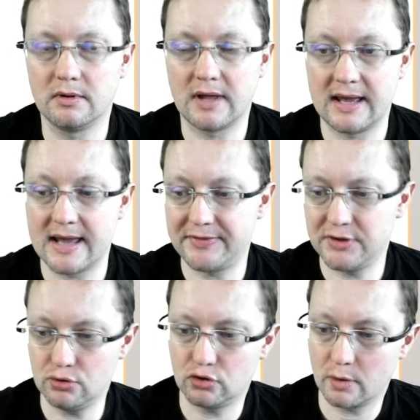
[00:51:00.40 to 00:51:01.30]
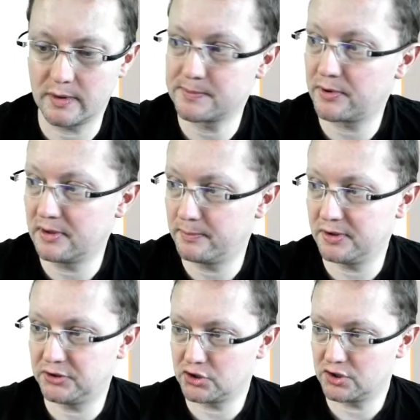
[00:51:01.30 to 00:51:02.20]
attitude towards
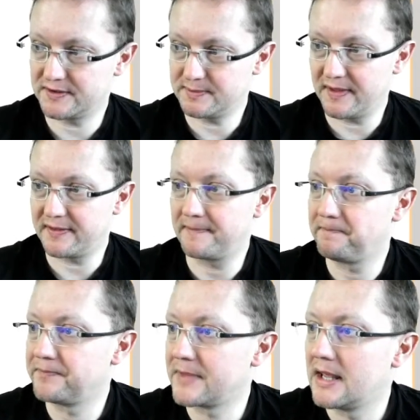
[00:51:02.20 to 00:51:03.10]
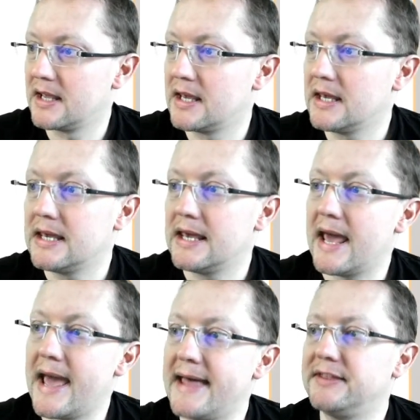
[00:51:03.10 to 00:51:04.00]
politician Smith.
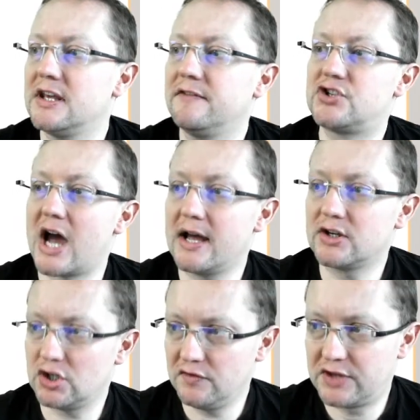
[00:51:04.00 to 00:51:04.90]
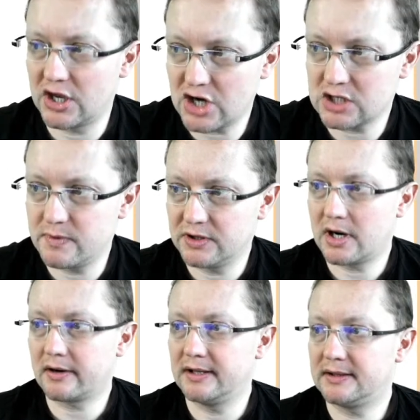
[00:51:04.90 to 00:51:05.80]
And if the judgment
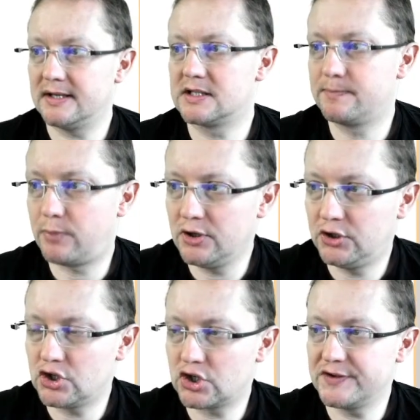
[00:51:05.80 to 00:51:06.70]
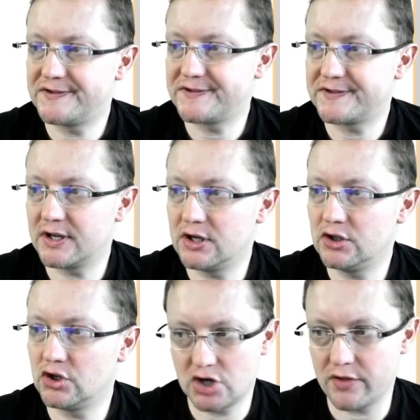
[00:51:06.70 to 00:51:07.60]
target is politicians
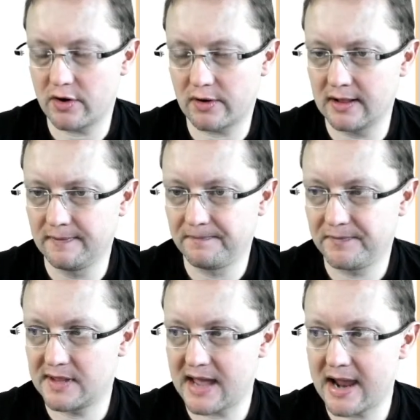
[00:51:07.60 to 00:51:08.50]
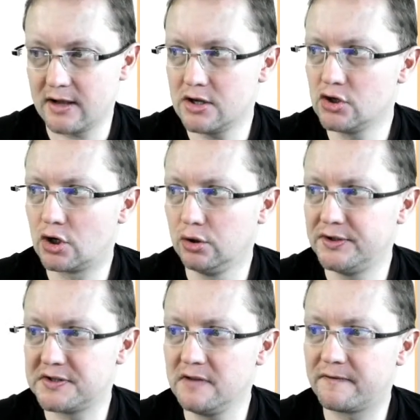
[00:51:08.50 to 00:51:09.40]
in general, then I include
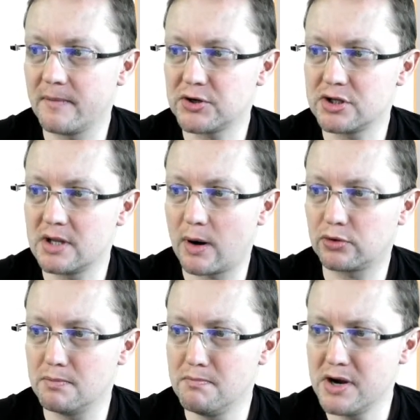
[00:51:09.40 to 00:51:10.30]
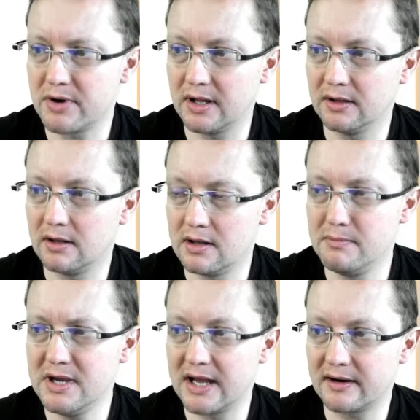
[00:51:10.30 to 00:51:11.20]
this information about
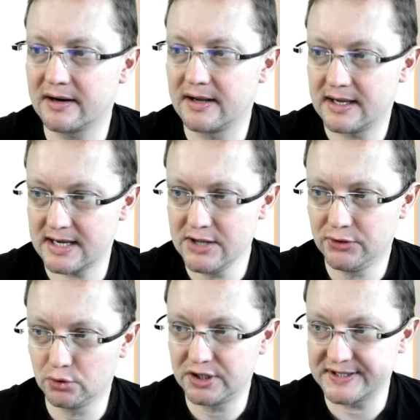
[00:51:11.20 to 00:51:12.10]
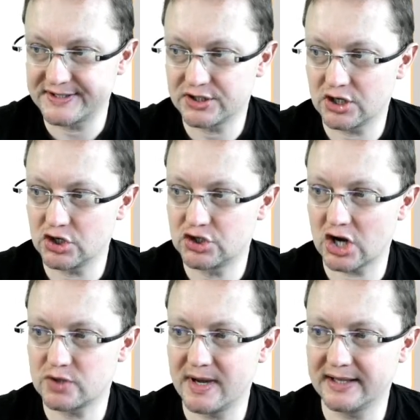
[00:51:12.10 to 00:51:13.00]
Miller into this
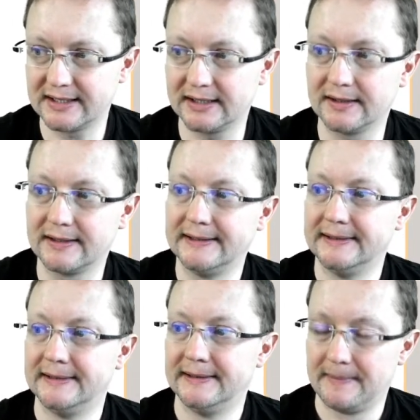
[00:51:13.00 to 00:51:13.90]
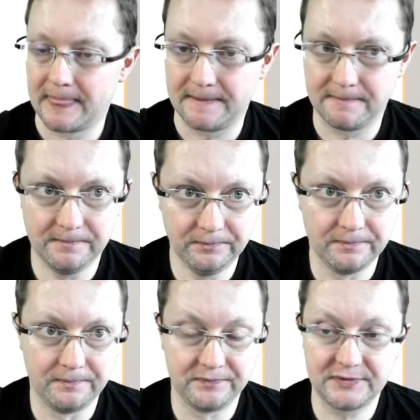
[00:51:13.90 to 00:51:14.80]
judgmental
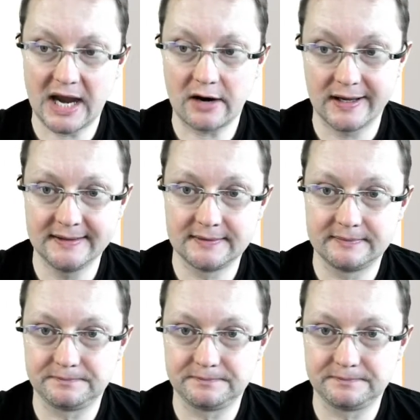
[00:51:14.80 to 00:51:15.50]
target,